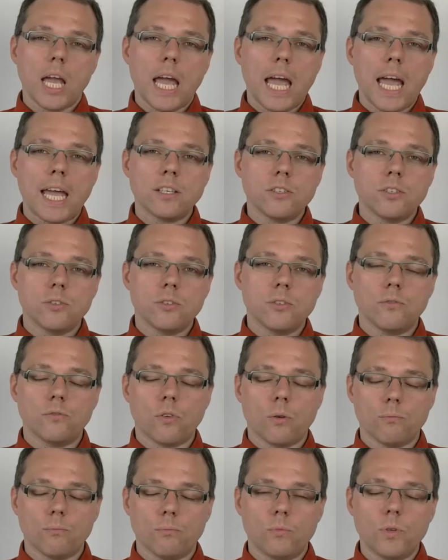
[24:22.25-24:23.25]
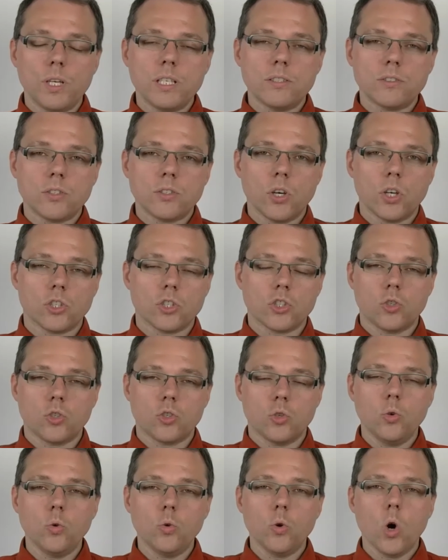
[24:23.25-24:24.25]
research
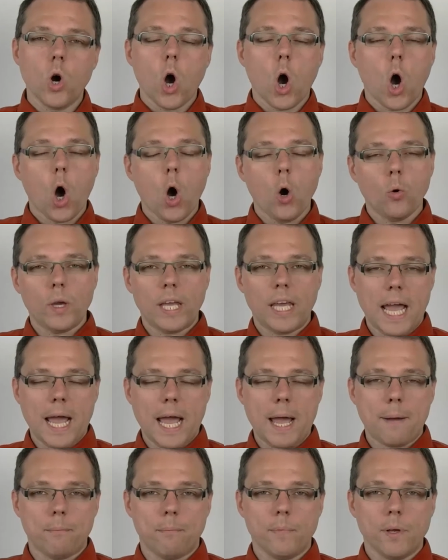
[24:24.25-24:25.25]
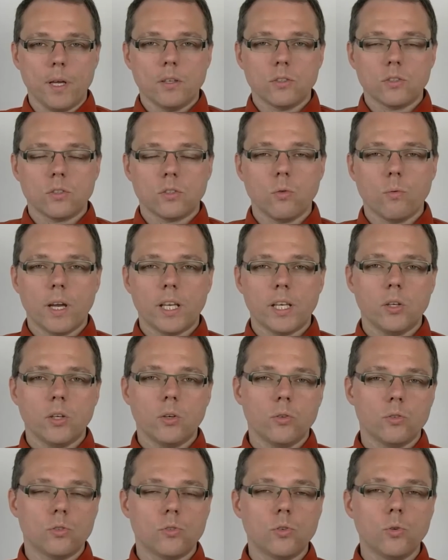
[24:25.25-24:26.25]
to OEM. So when
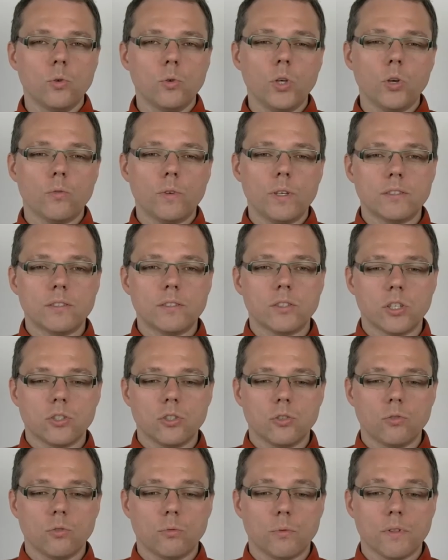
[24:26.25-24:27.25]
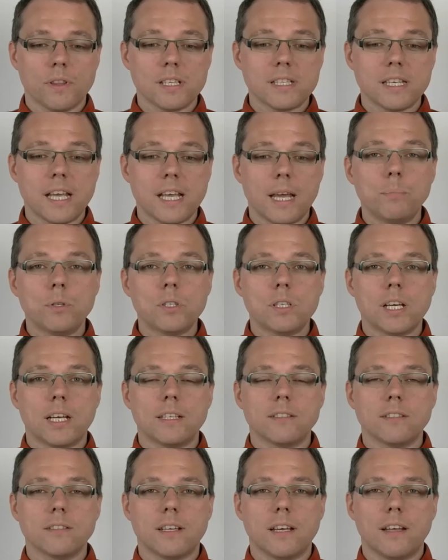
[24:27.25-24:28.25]
you do your research, you do it with the same
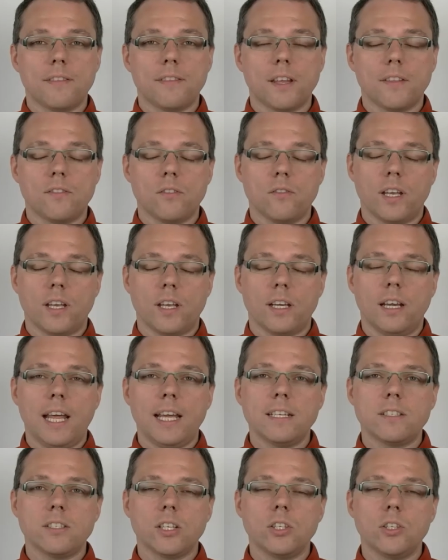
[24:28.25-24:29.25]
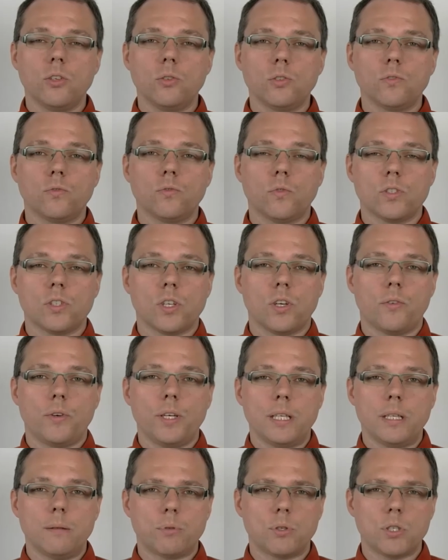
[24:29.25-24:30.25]
potentiostat that you then later use for
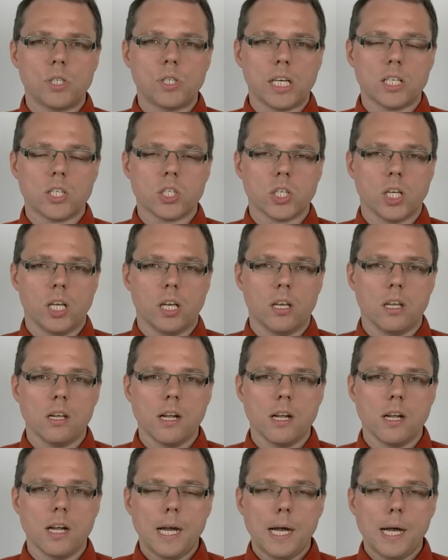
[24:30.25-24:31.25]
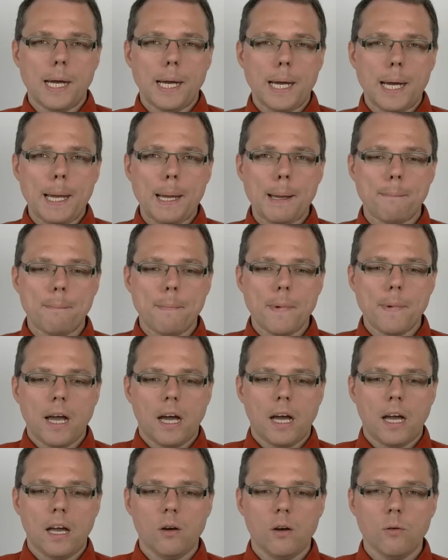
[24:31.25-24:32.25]
serial production. I
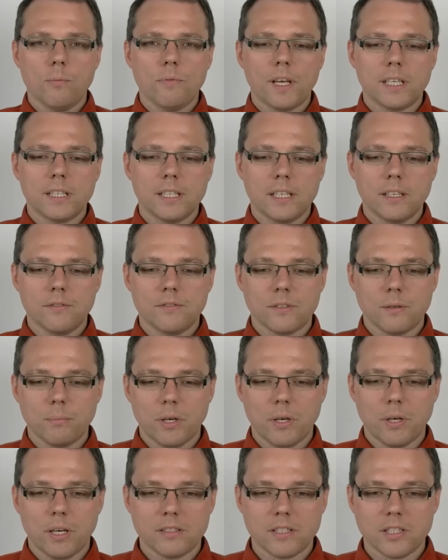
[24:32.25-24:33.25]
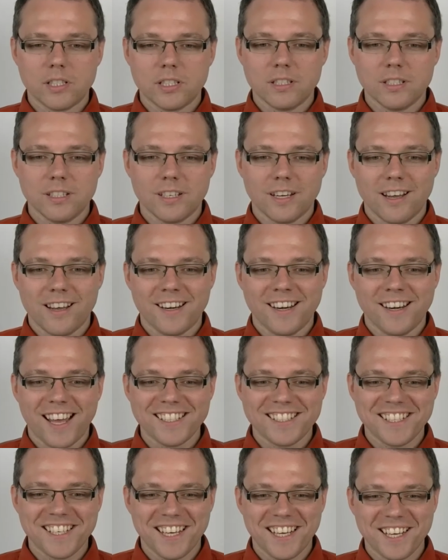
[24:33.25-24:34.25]
hope that gives the person an
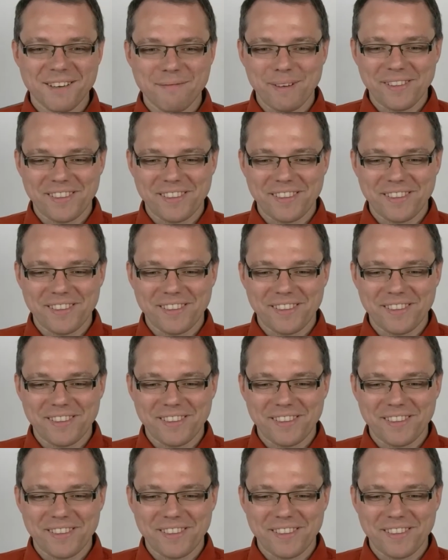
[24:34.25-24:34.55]
idea.